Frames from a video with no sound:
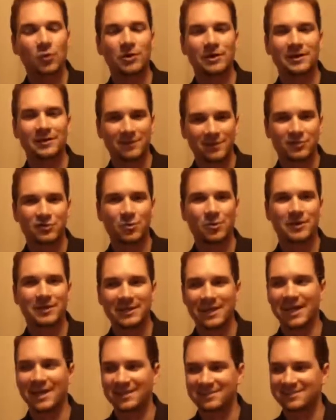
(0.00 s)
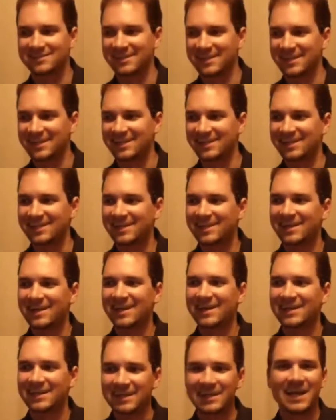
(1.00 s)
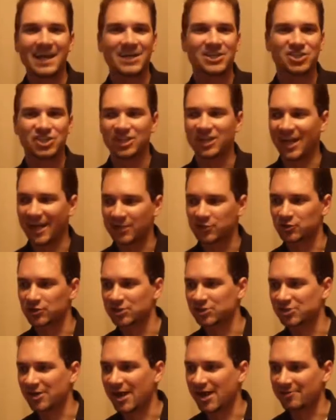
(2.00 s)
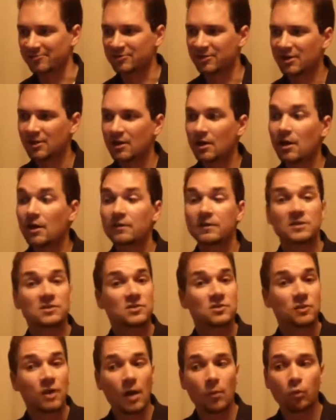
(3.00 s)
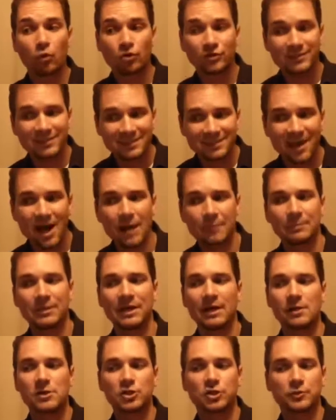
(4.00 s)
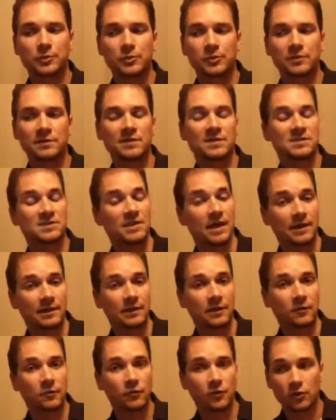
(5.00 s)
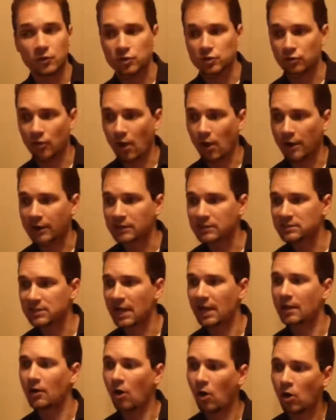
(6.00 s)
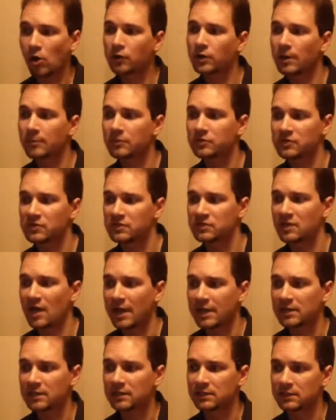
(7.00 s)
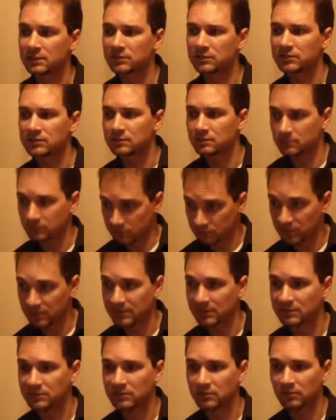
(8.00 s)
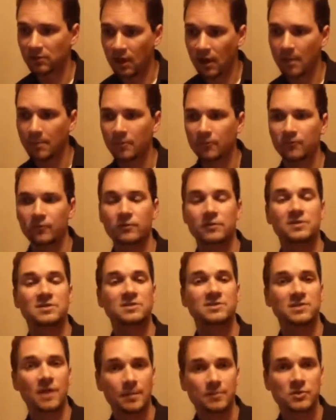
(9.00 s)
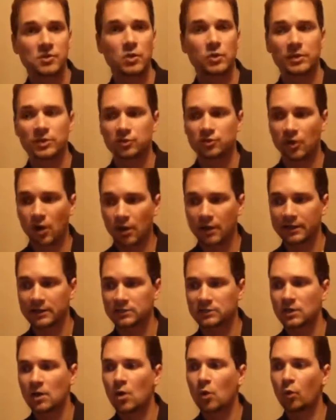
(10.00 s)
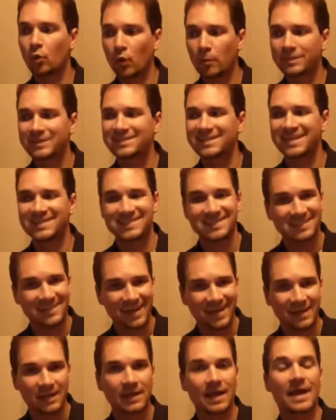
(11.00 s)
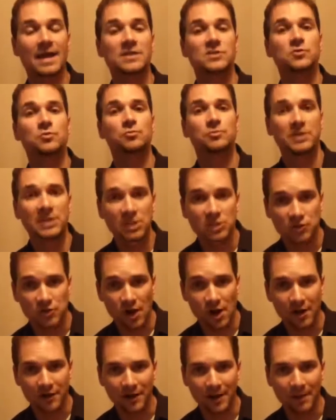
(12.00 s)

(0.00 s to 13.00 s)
in the 2018 EHE Entry Draft. This club will not be eligible in the second and third drawings, and all numbers assigned to to this club for the subsequent drawings will be designated as redraw